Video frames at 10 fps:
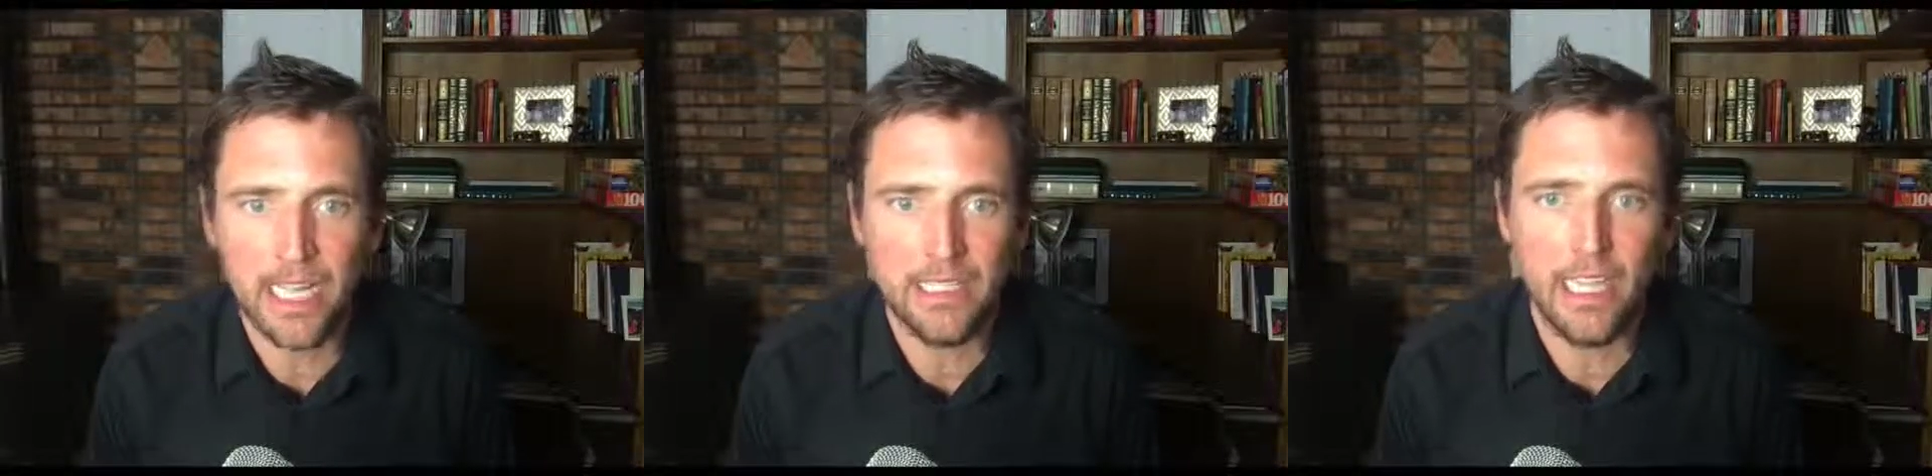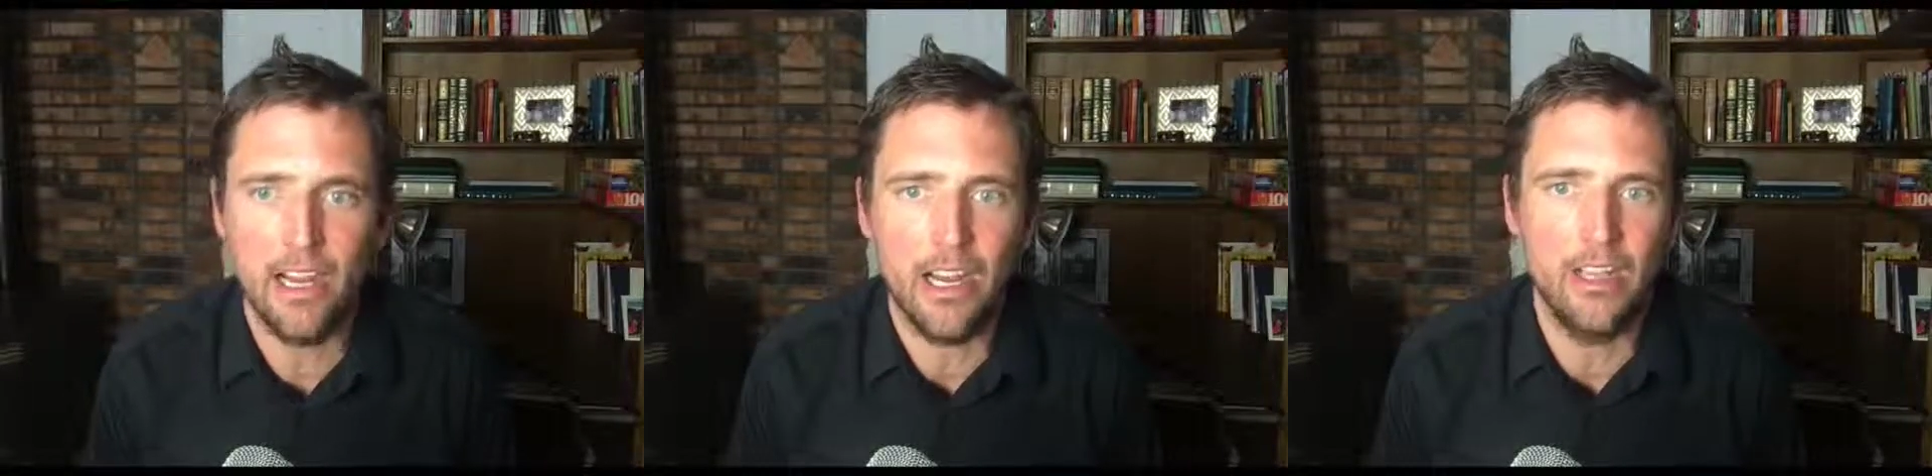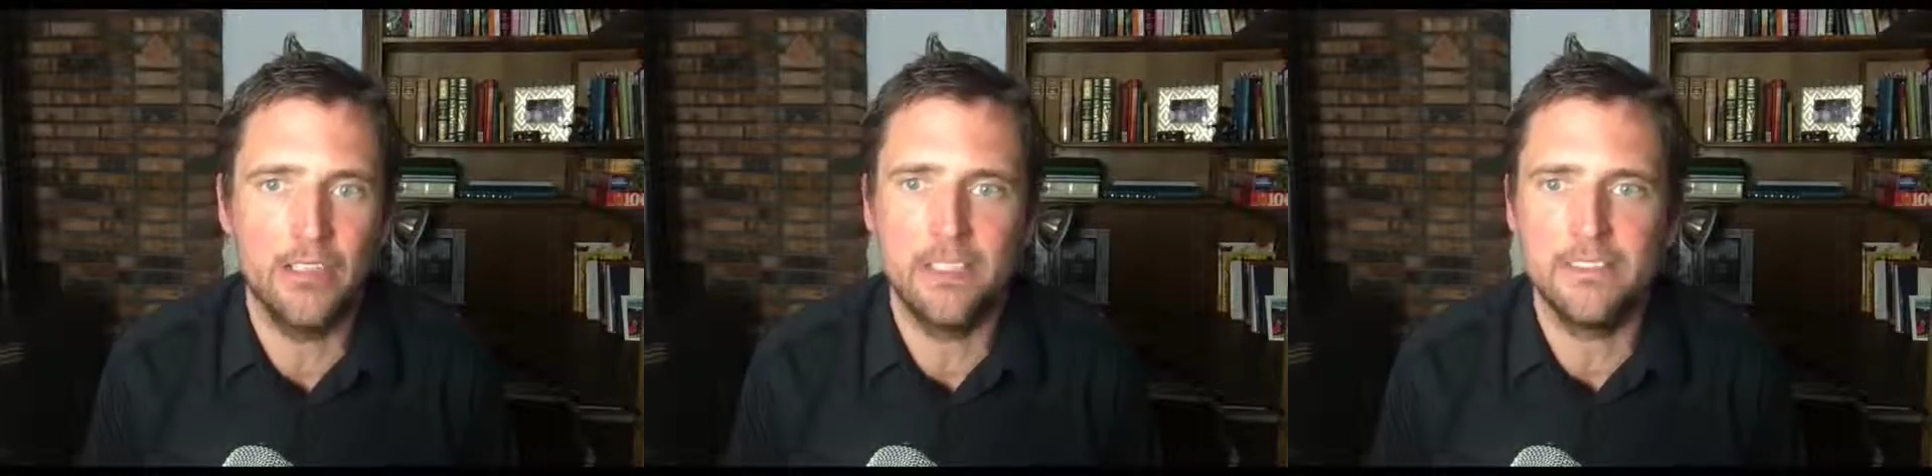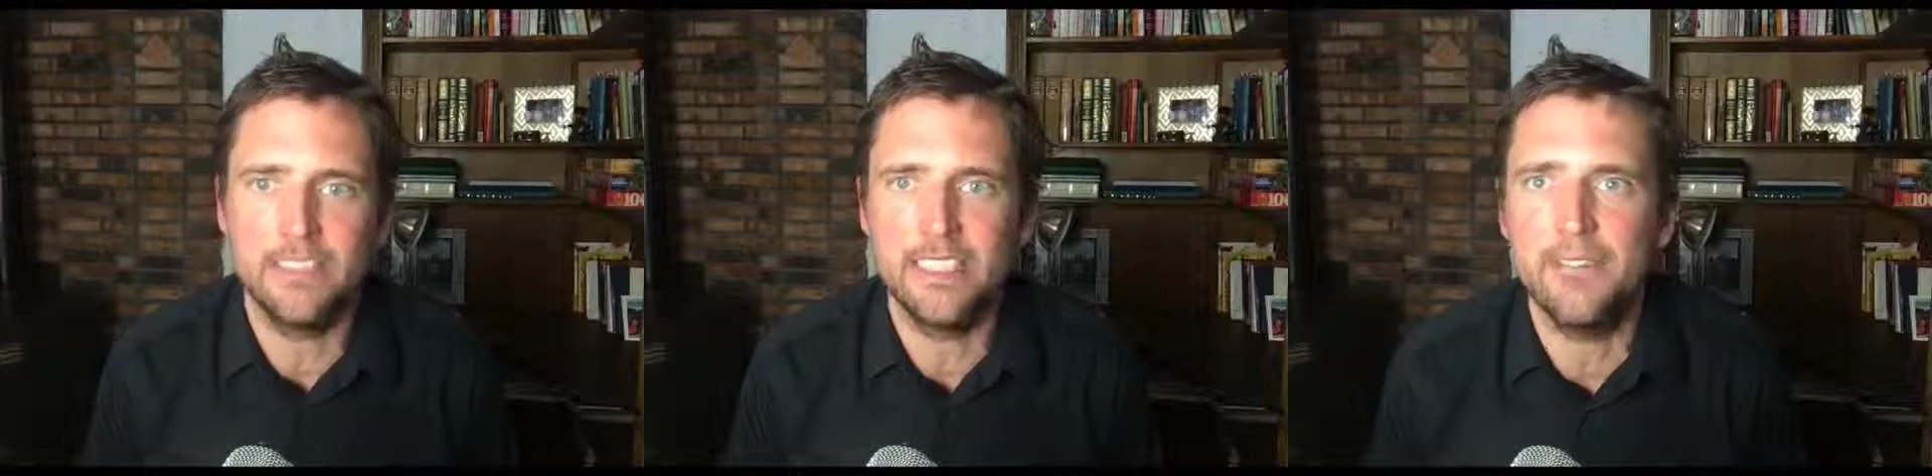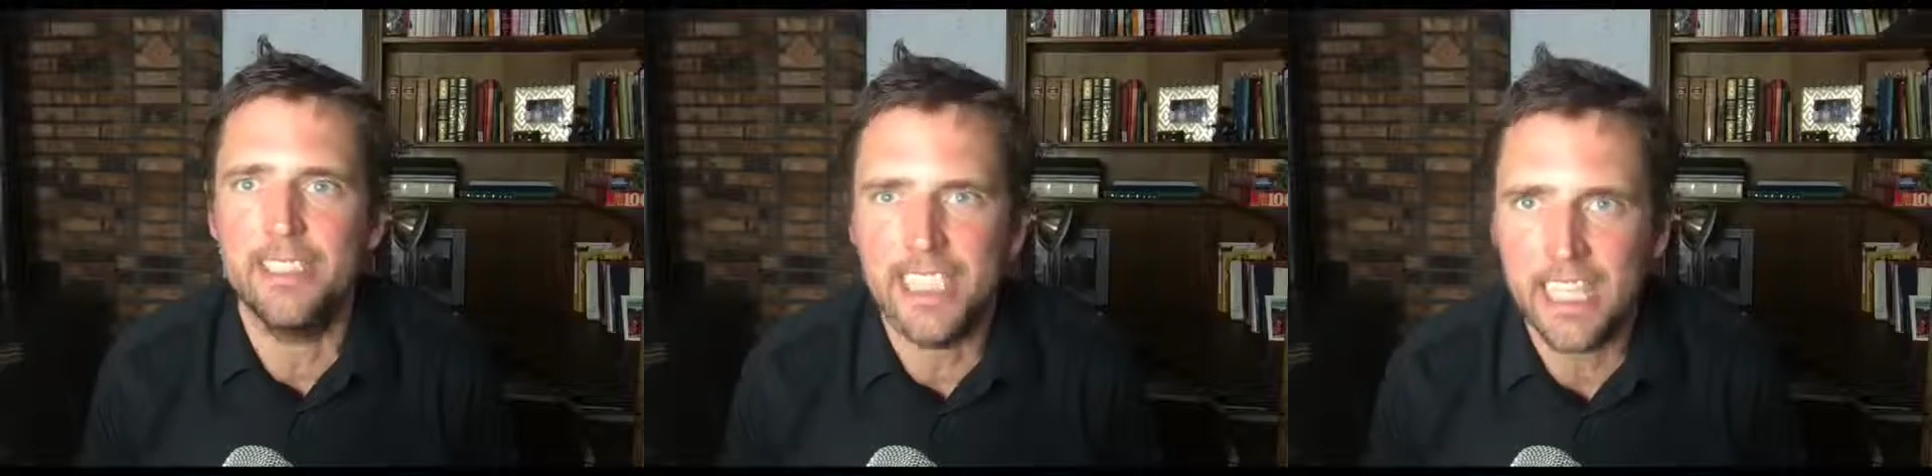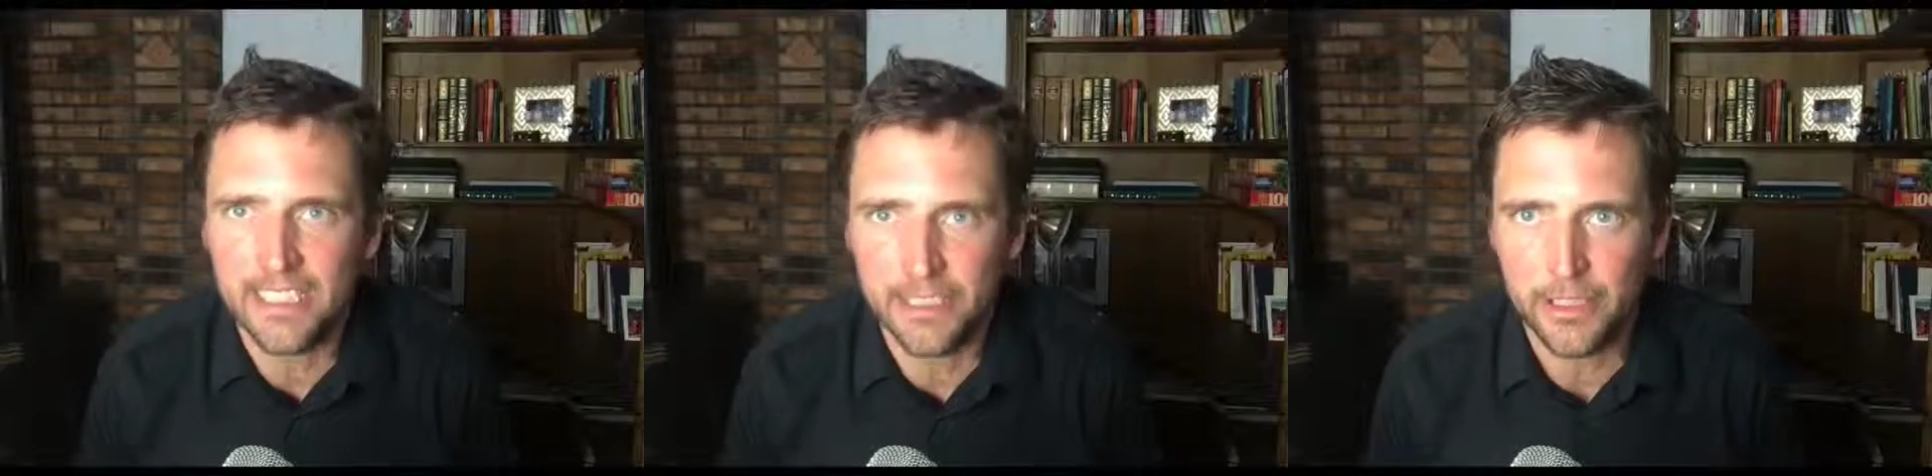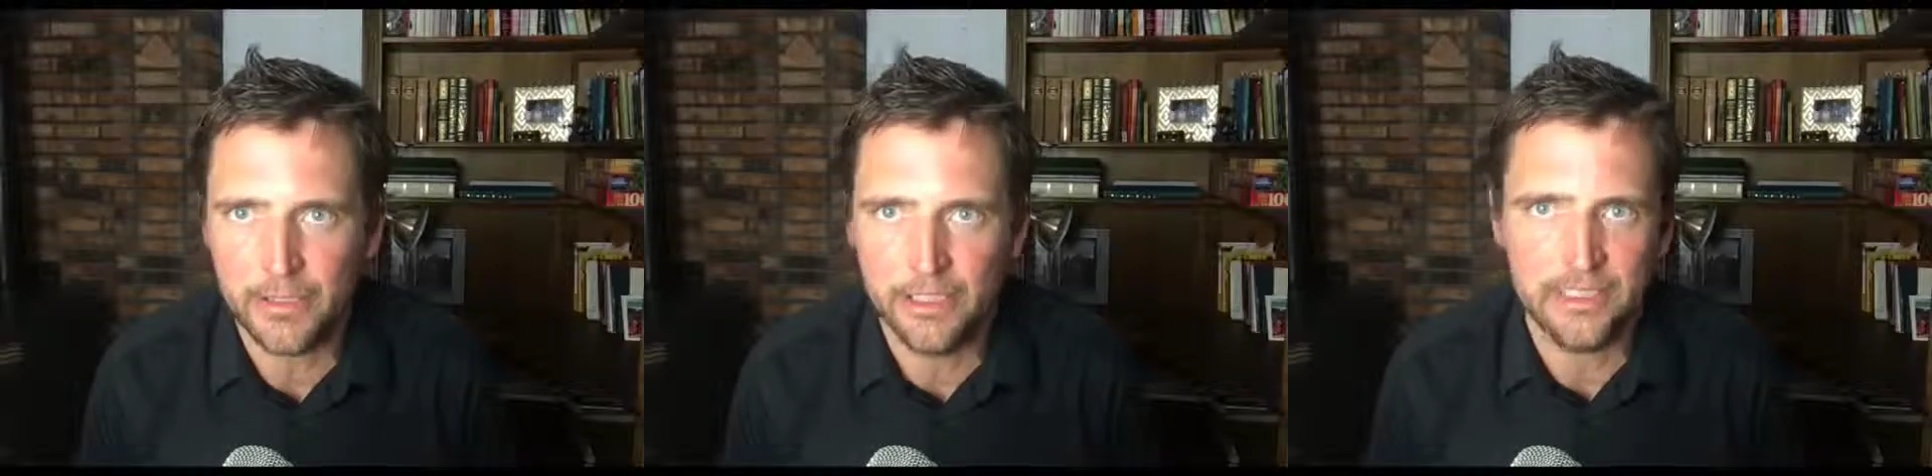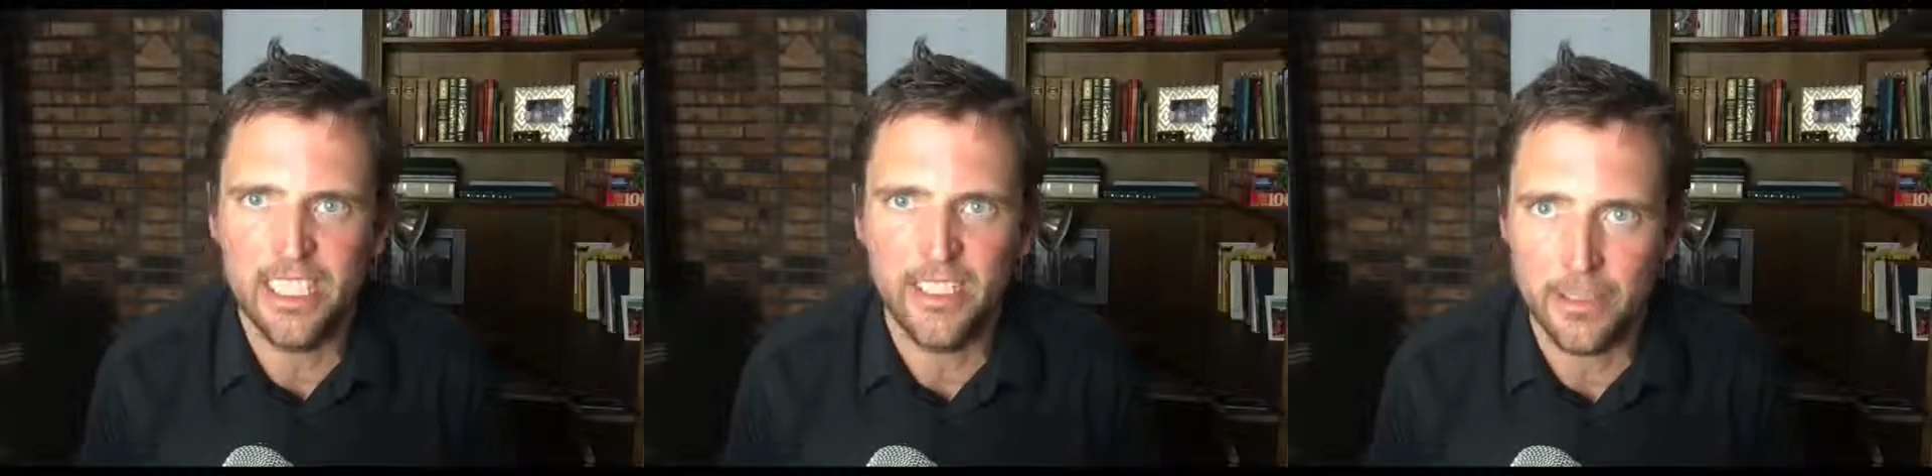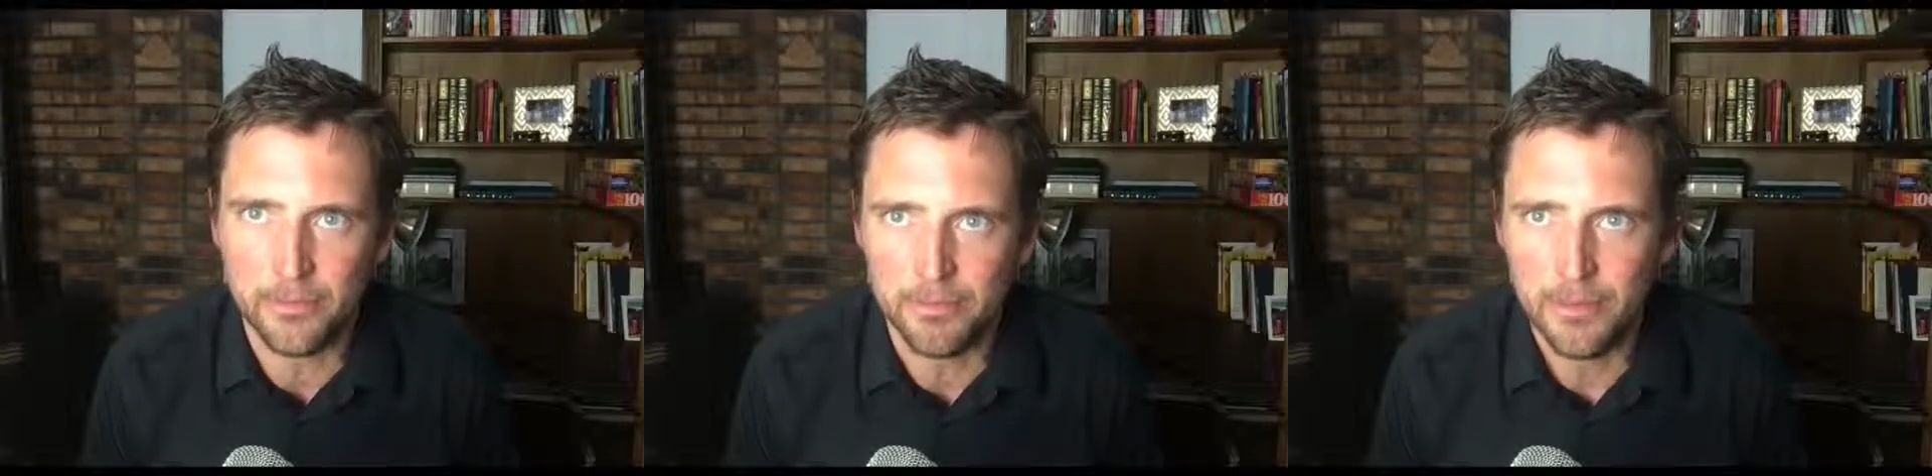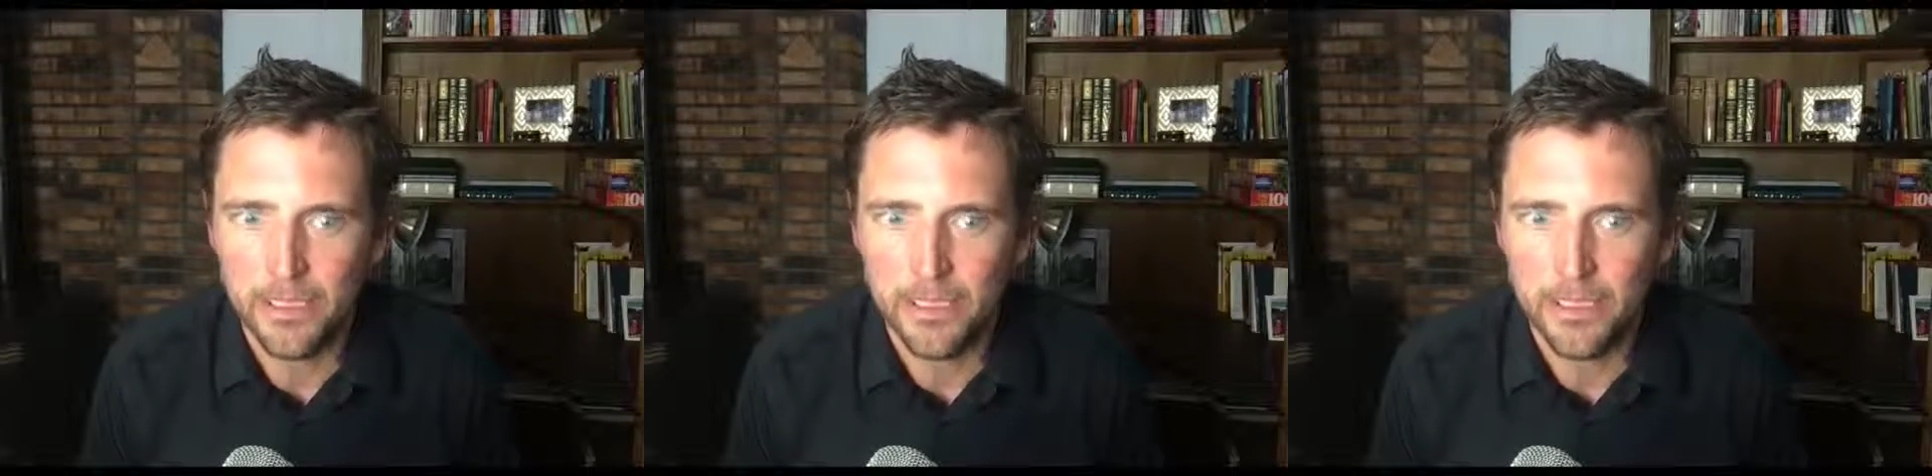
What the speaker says: any under a 70 IQ, you kill them.